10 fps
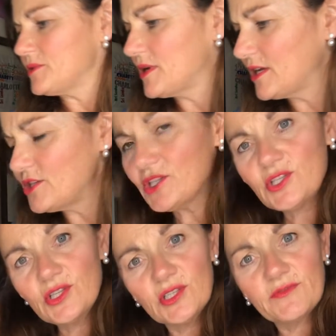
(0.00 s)
one I
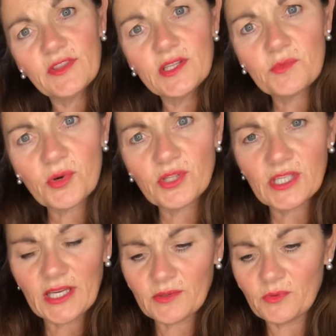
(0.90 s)
just used for this
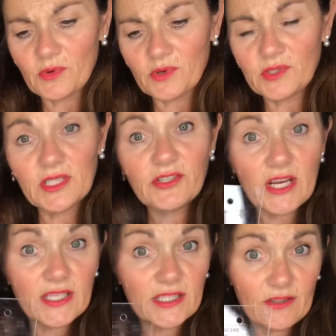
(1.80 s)
project was a
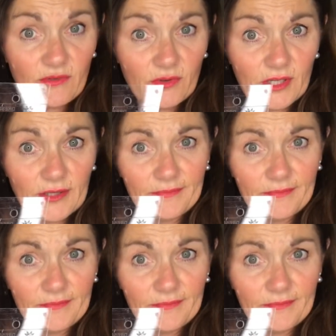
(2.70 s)
Dresden ruler.